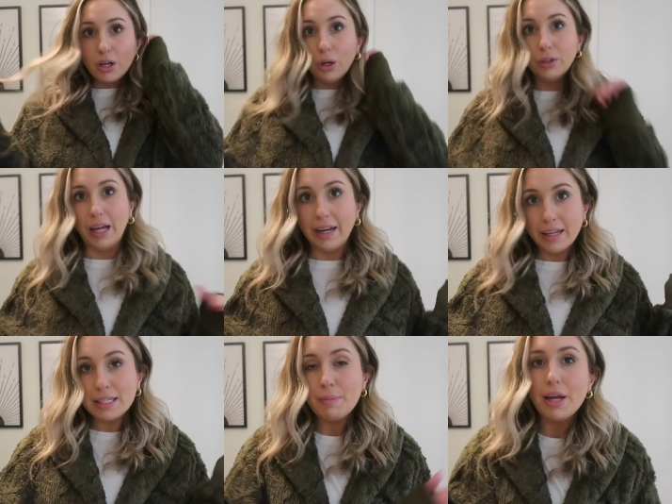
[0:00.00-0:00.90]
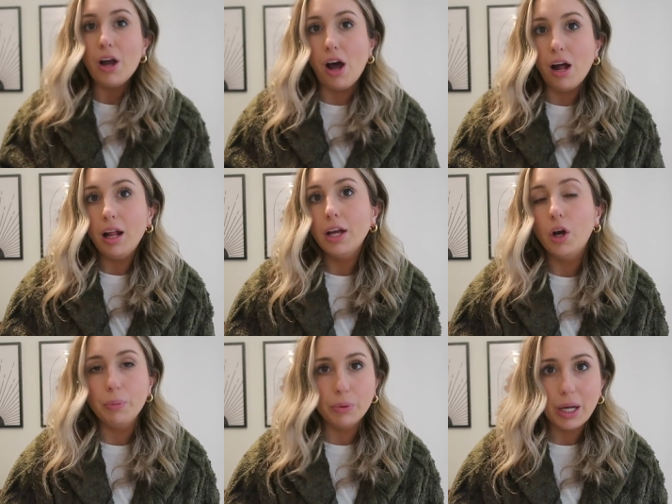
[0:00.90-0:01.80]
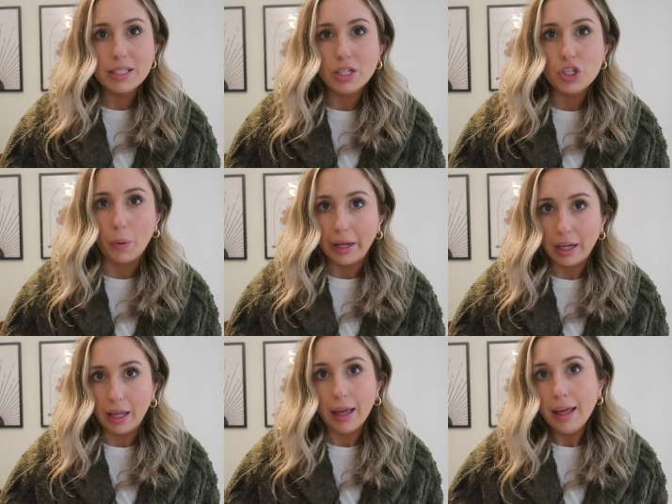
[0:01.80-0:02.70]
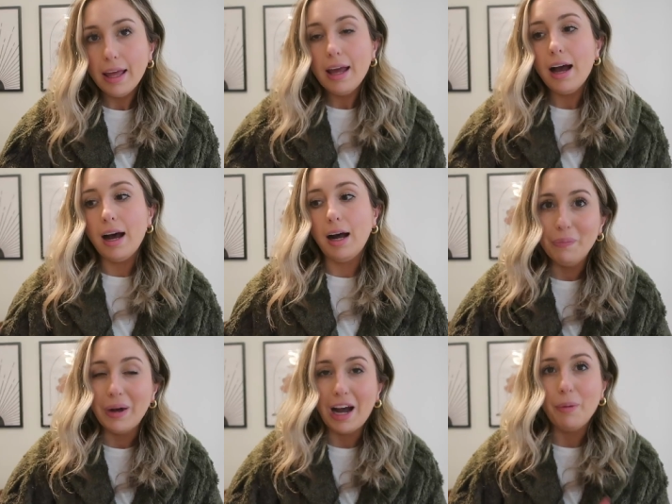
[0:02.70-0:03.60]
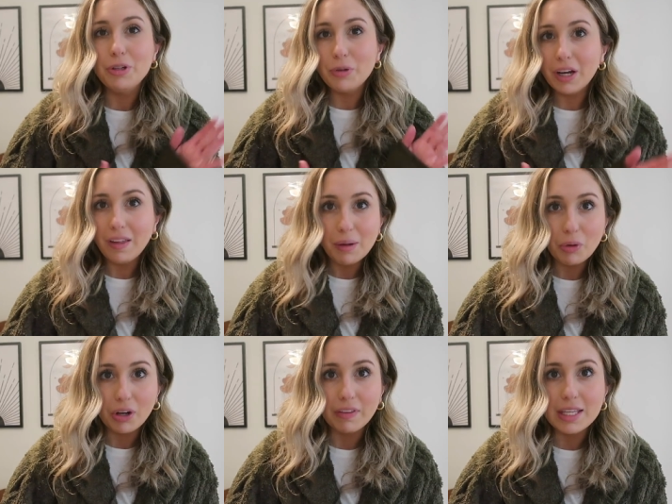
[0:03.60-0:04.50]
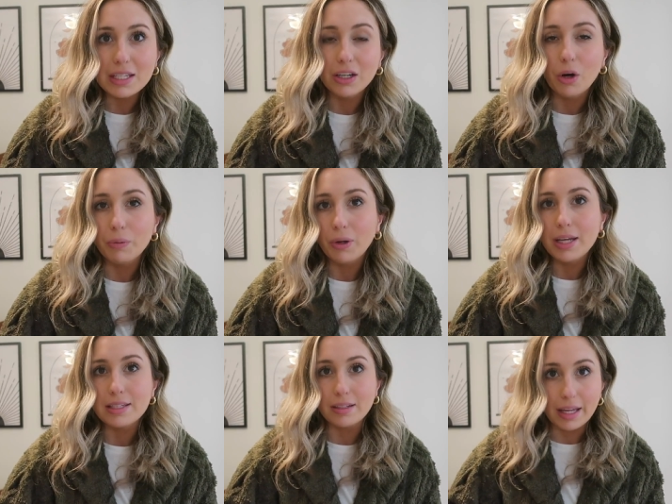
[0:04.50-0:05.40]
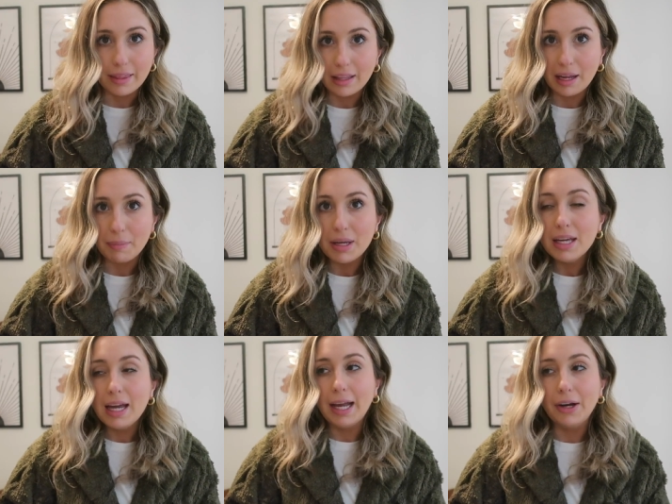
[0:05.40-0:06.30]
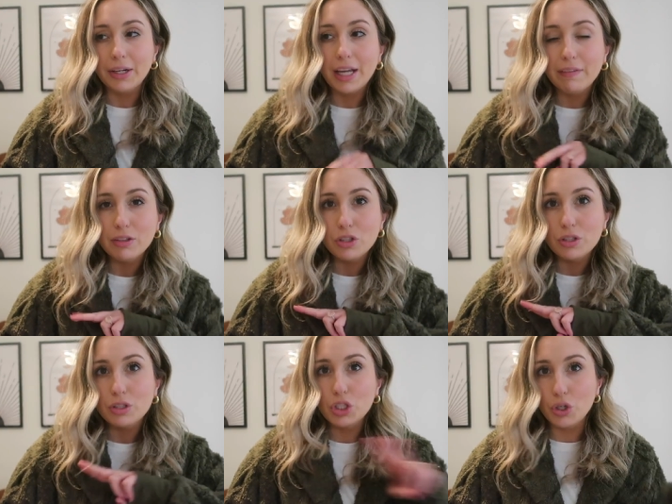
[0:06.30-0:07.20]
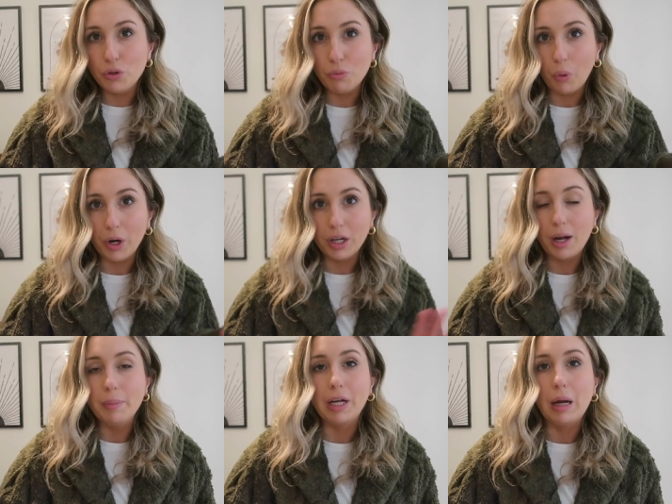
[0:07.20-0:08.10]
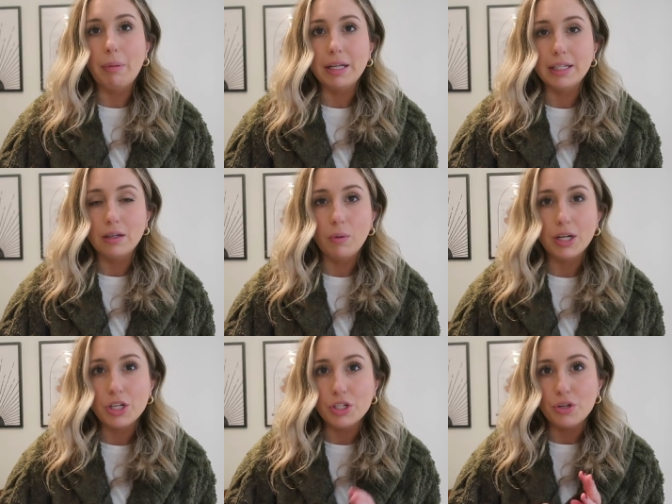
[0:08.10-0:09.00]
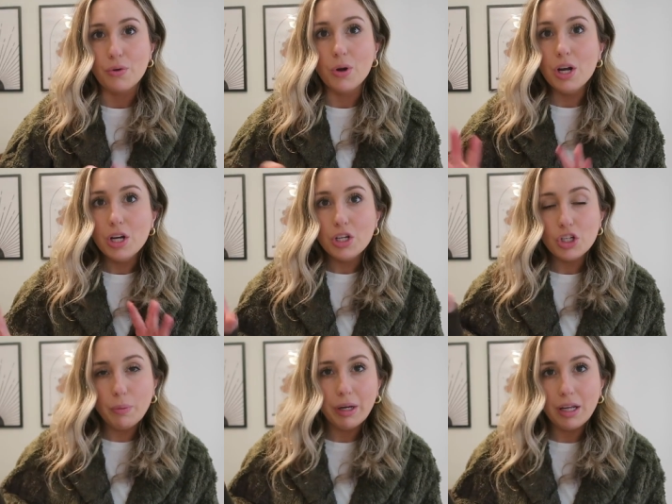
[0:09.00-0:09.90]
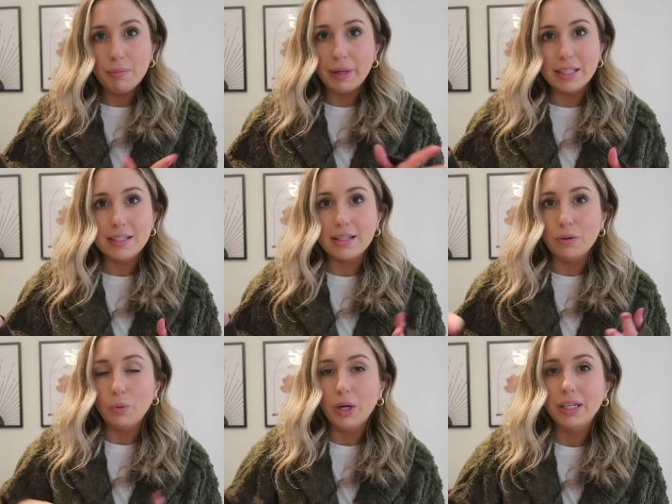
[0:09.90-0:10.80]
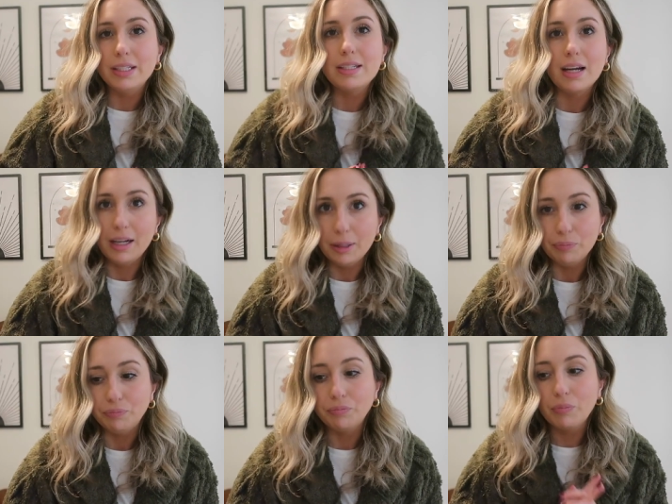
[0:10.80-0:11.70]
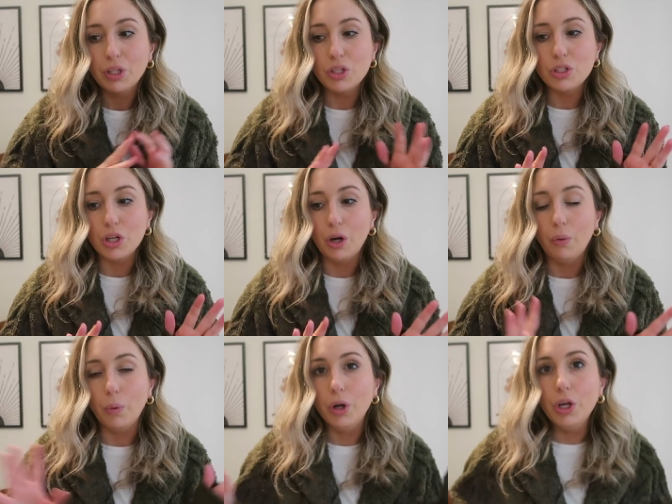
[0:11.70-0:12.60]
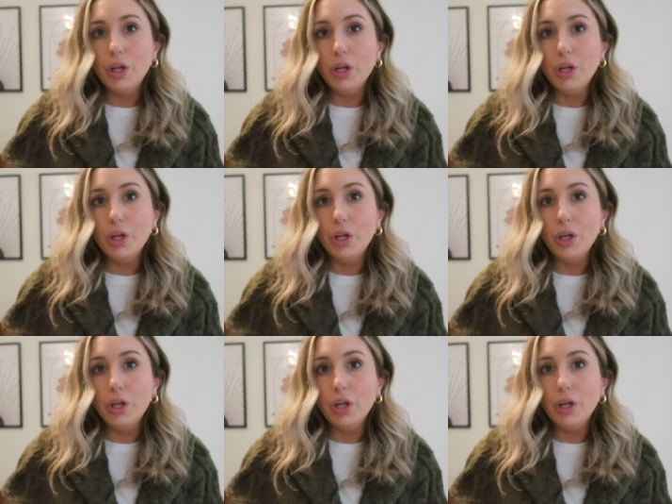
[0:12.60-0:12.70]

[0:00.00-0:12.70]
So that is my haul. I hope you guys enjoyed it. Um, I'll be doing a lot more of these. So I hope you guys like them. I already have two more coming up. I didn't want to do too many pieces at once. Um, so